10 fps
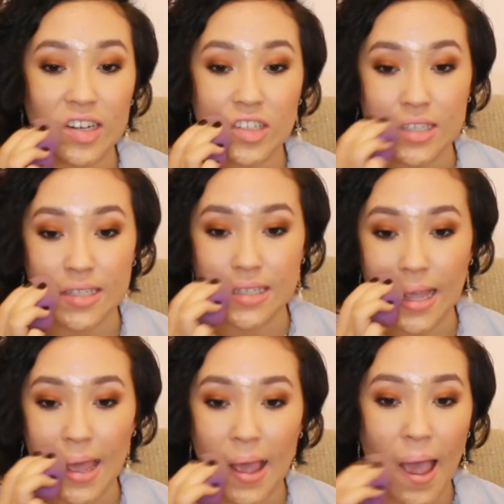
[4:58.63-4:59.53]
of just
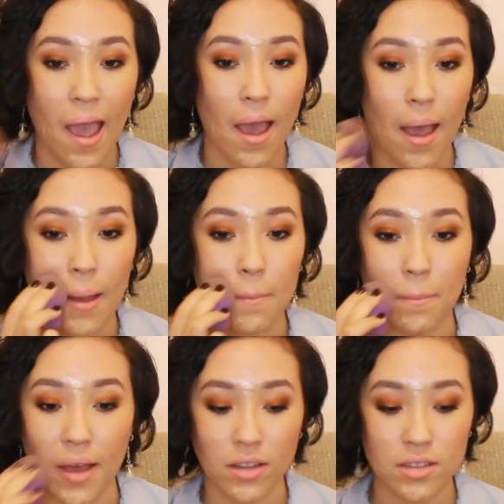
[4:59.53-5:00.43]
sit and
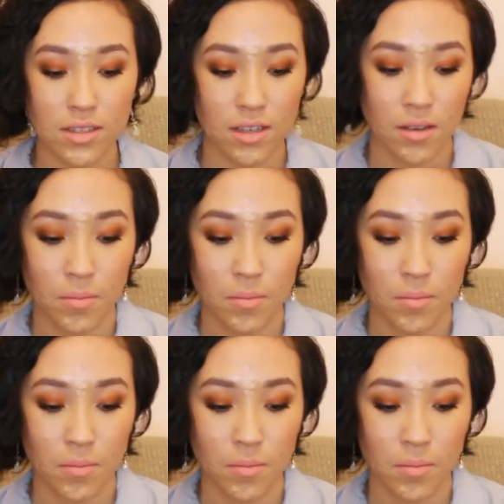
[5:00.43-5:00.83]
melt.